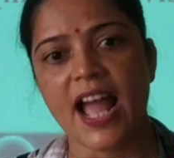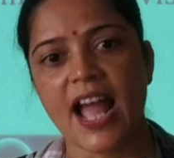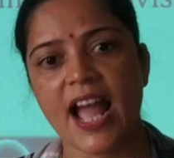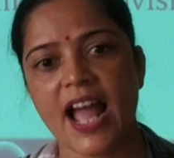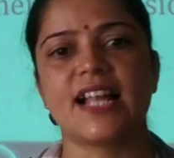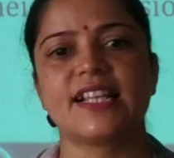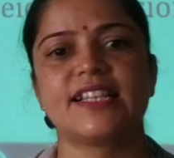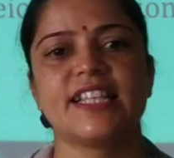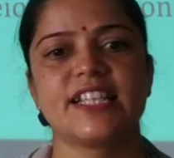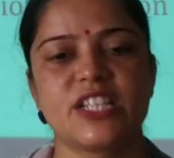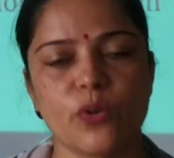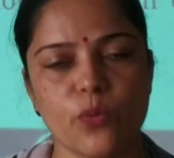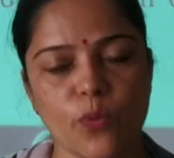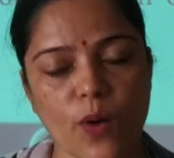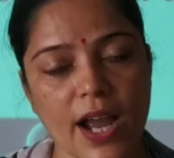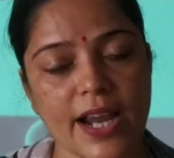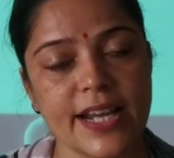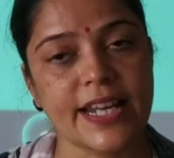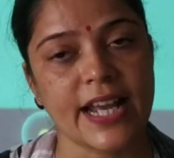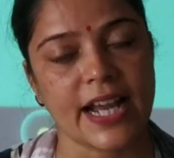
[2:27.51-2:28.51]
and they
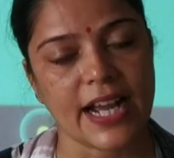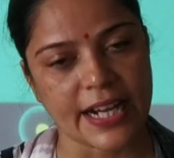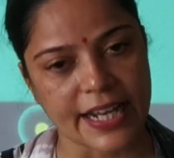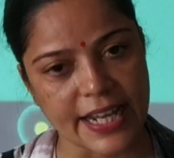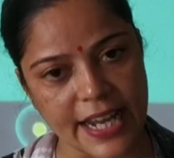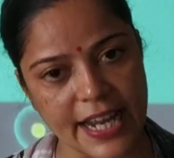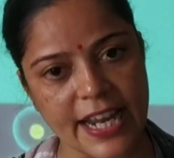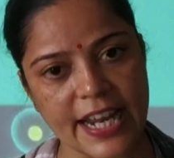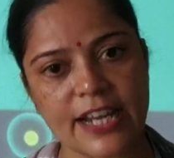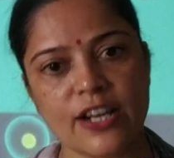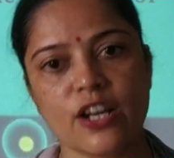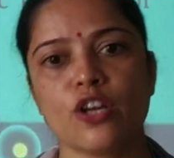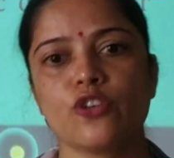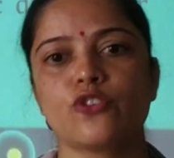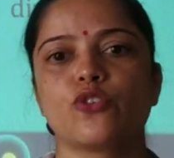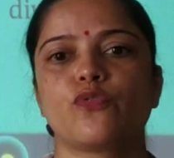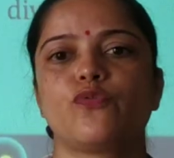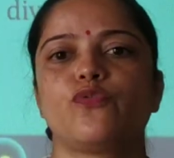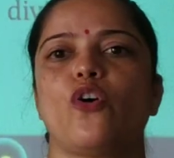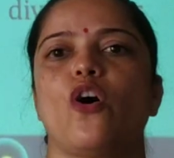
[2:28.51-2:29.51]
divide
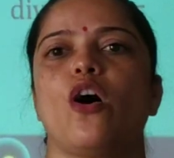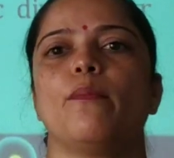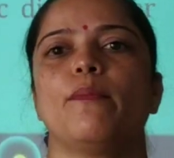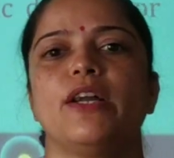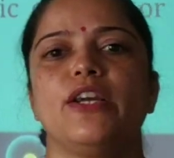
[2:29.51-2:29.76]
again to form